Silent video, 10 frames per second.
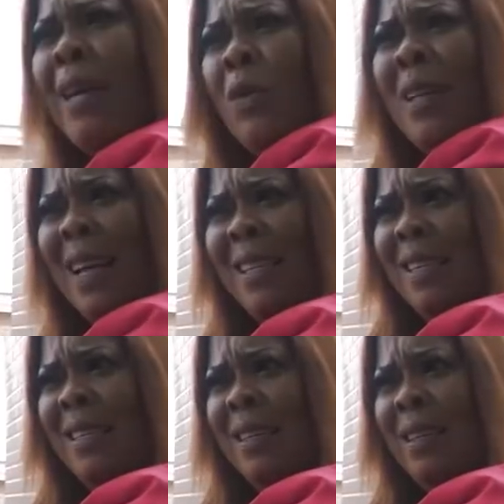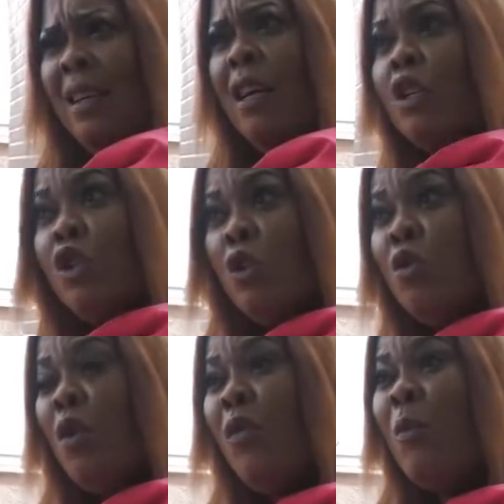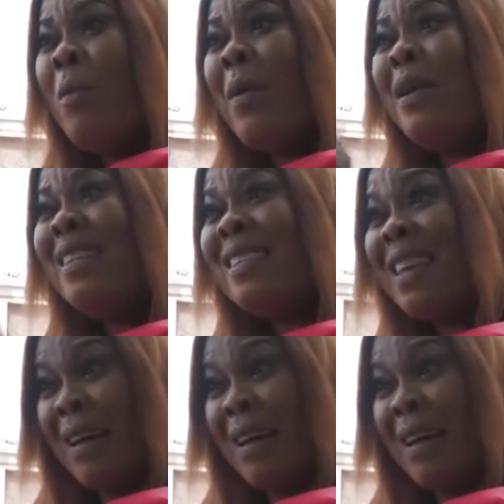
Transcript: I don't get it. Do you know if you marry this